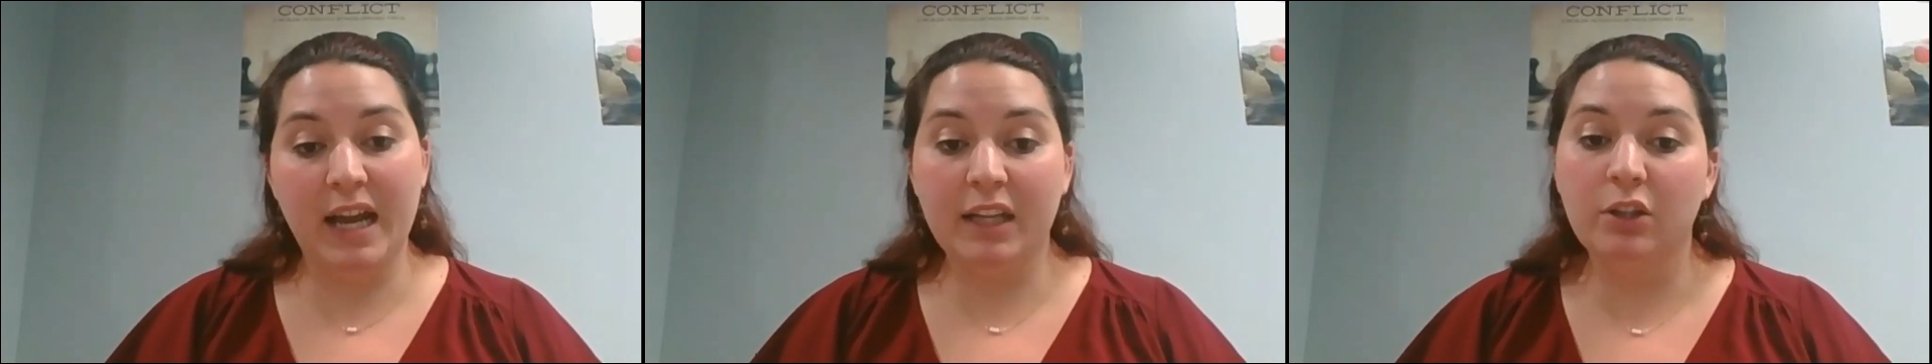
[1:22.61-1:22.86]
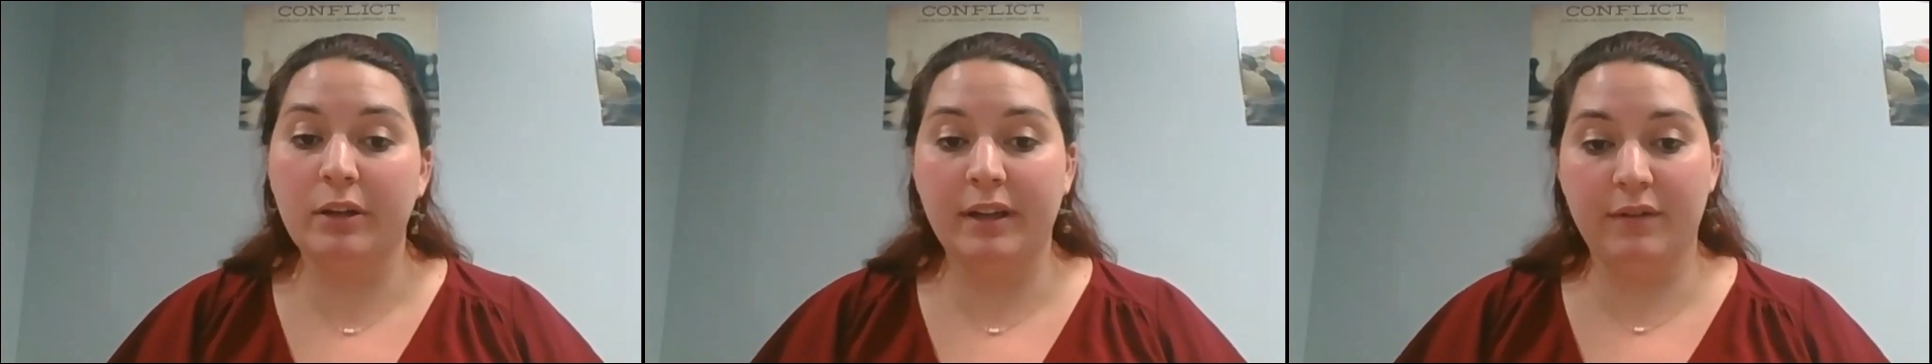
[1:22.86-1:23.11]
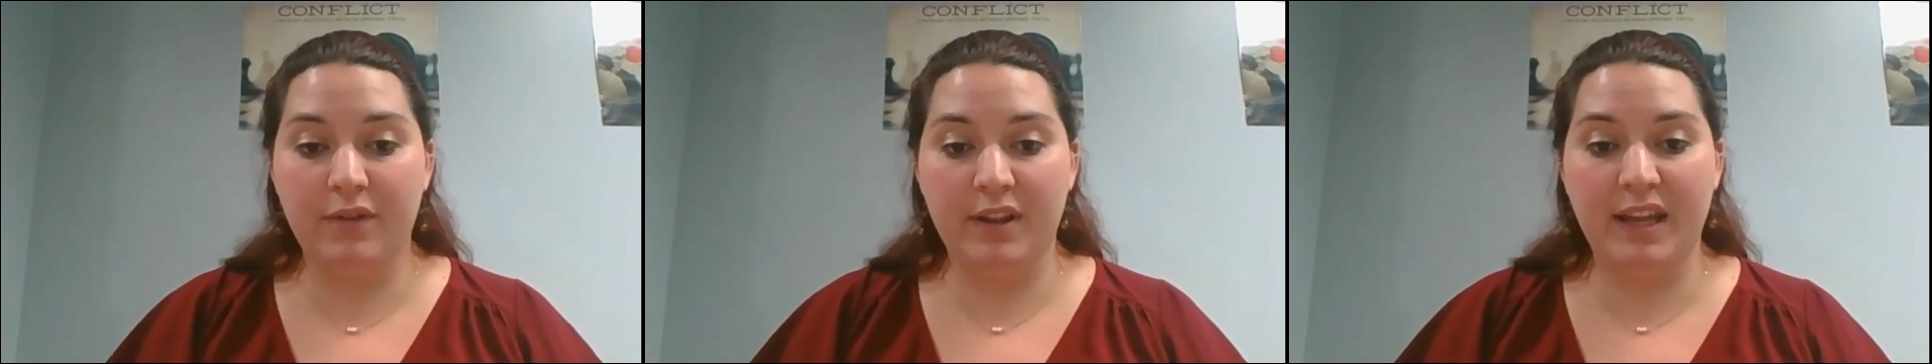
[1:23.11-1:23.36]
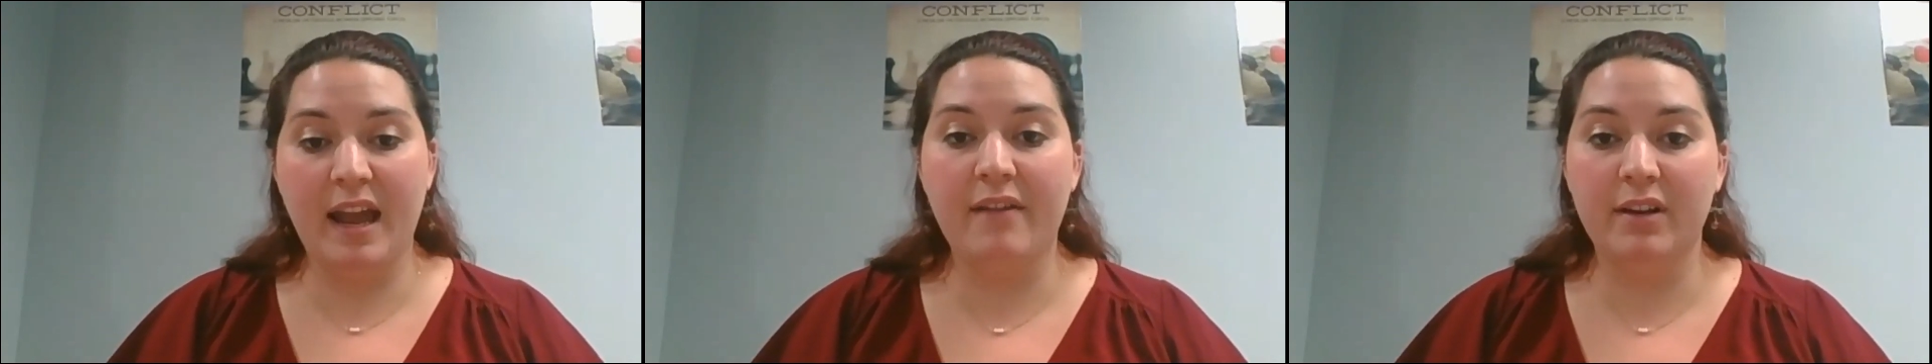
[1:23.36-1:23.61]
and looking for
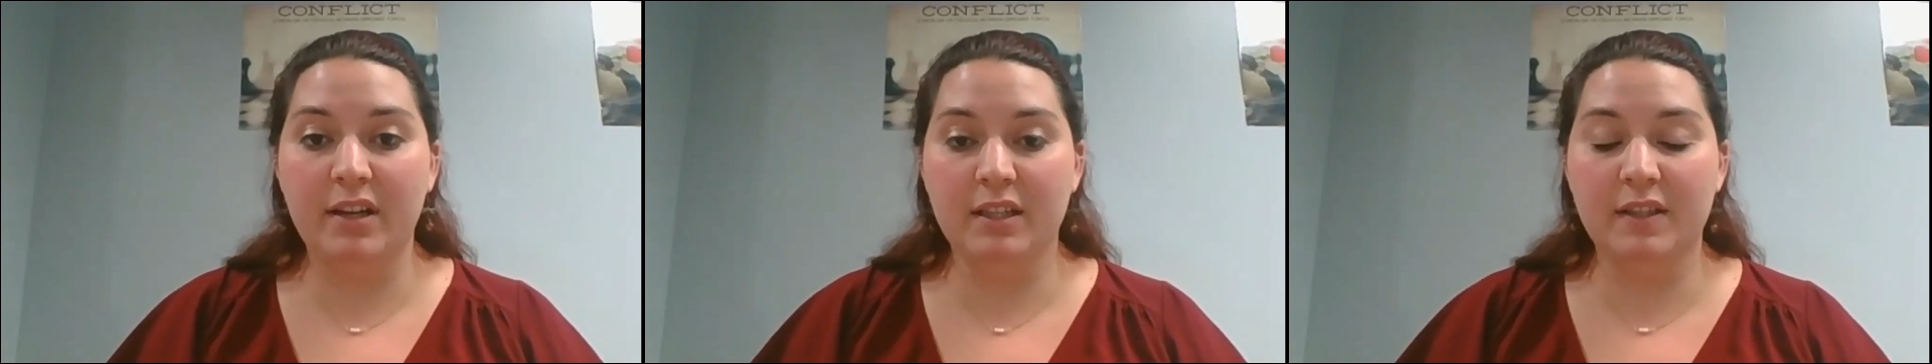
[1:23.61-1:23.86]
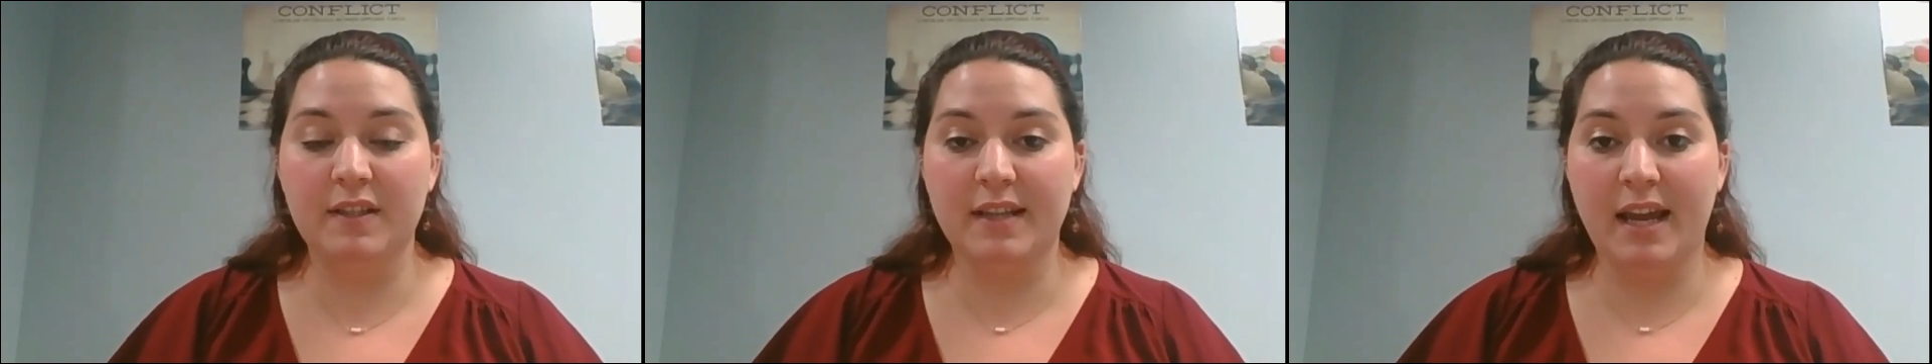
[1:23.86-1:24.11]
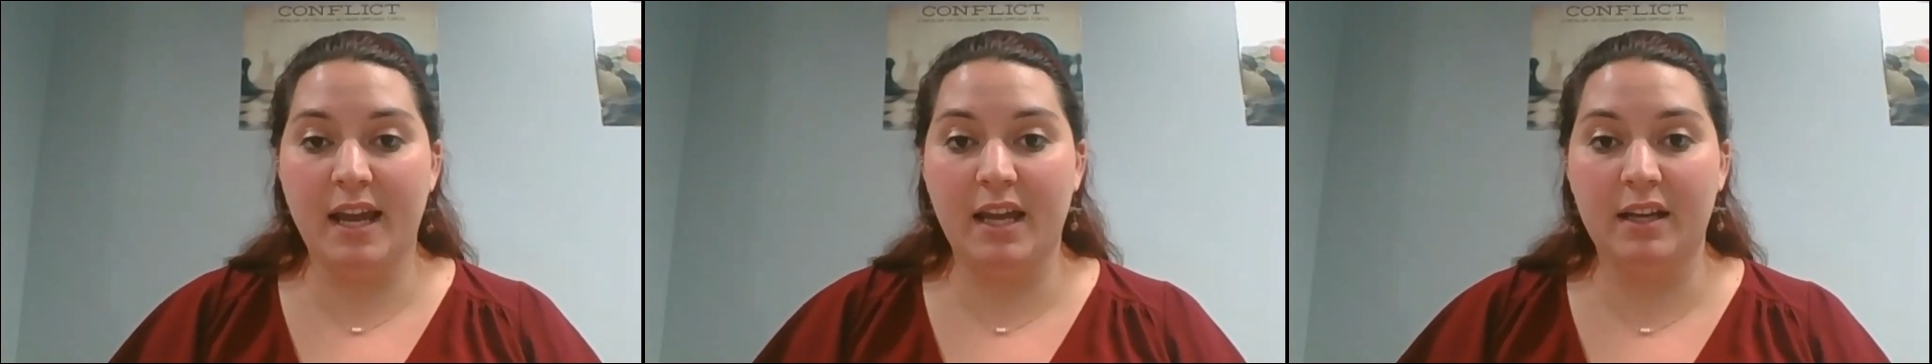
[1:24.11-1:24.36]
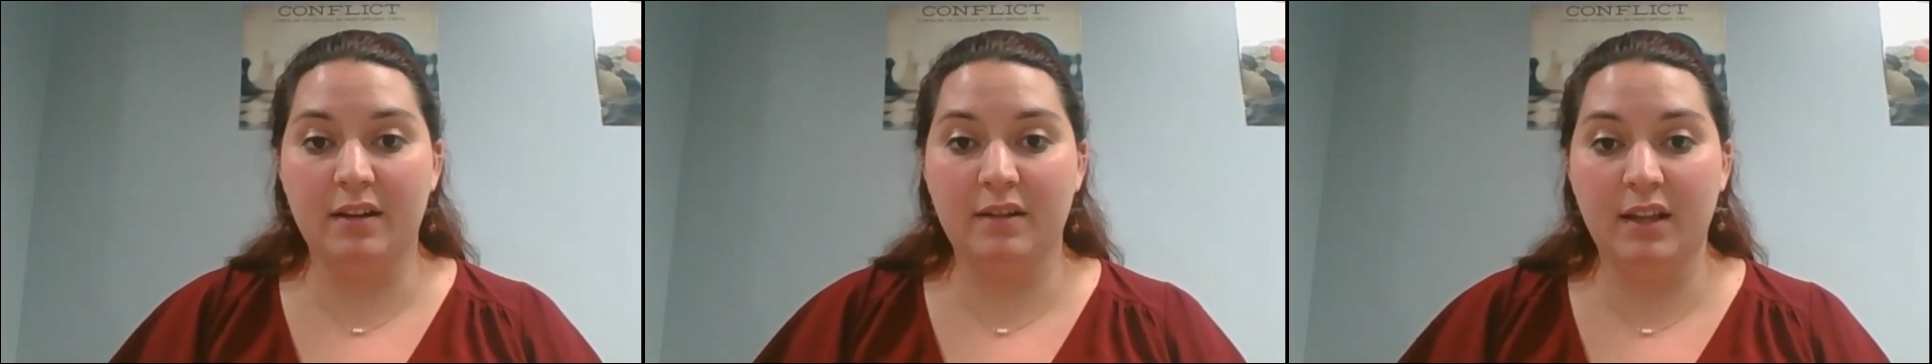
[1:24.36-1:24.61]
the evidence
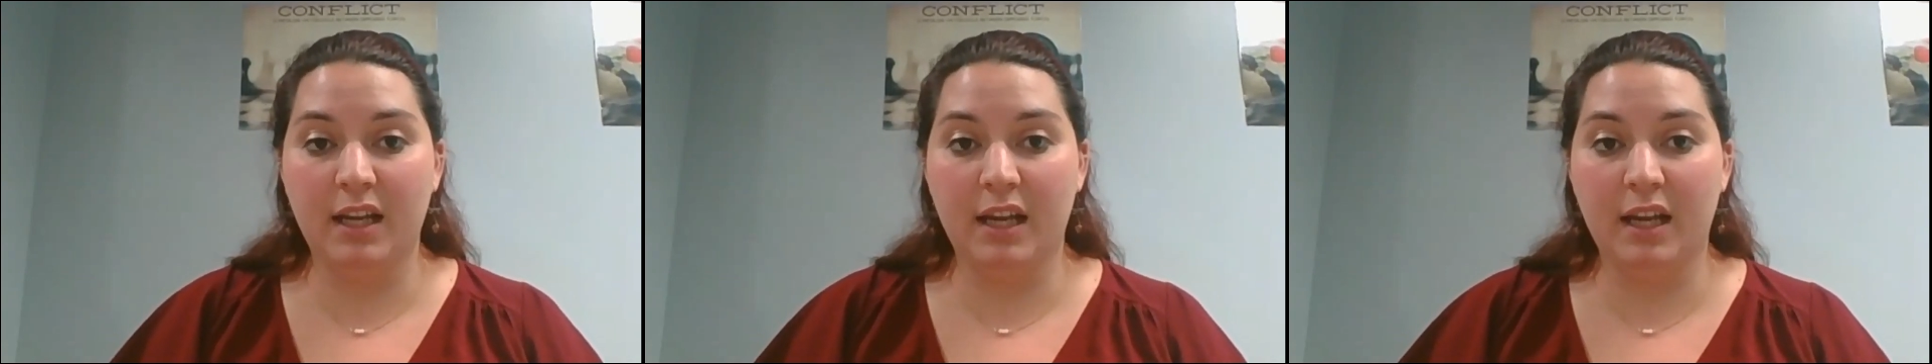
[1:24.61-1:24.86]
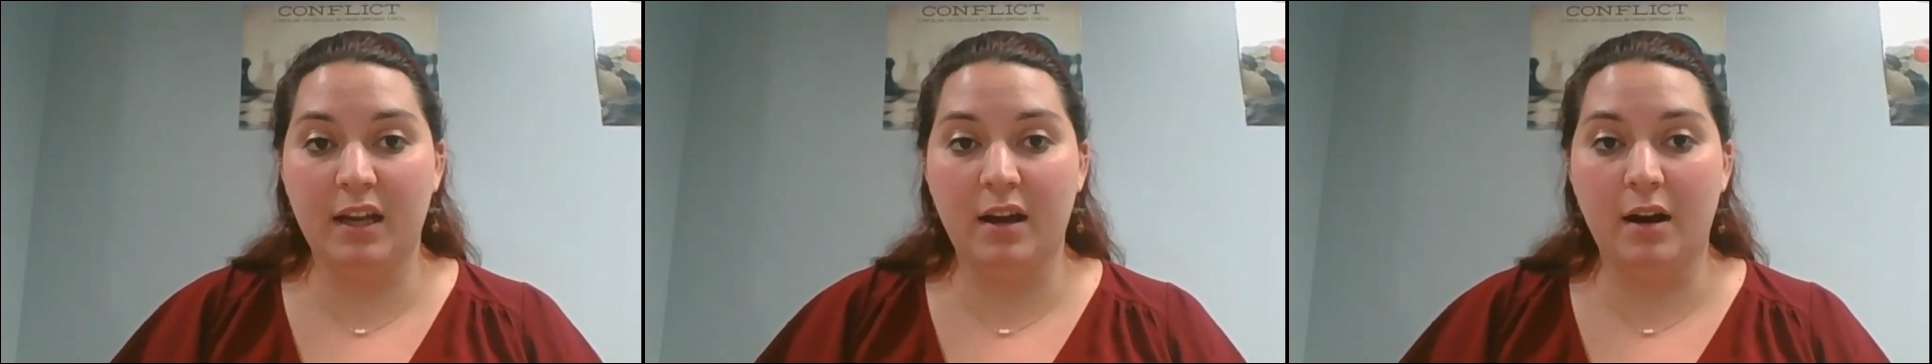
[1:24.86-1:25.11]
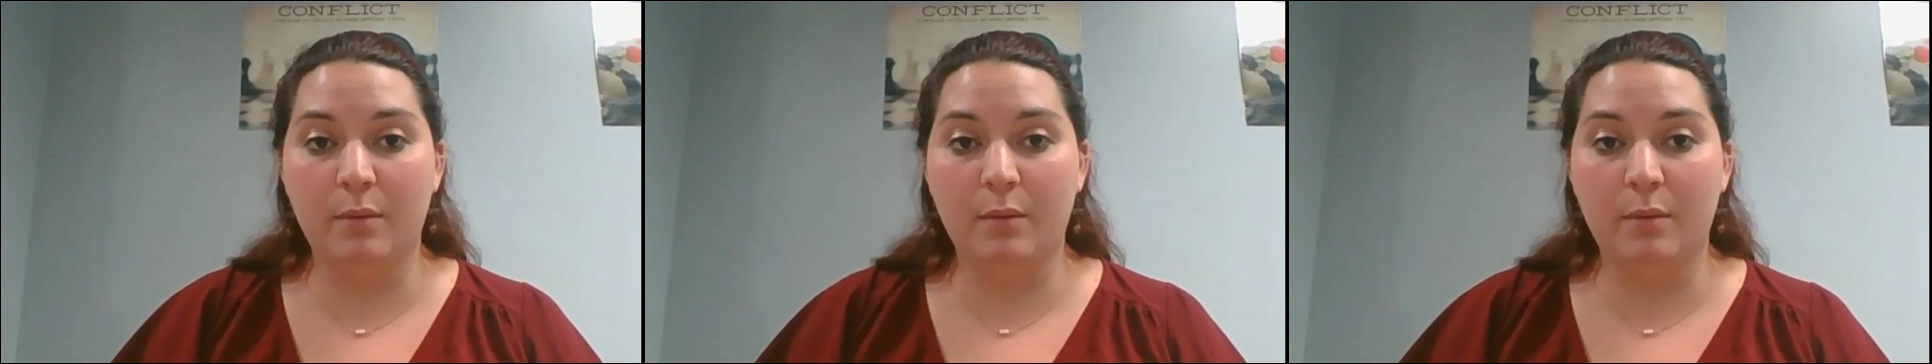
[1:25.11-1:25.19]
and the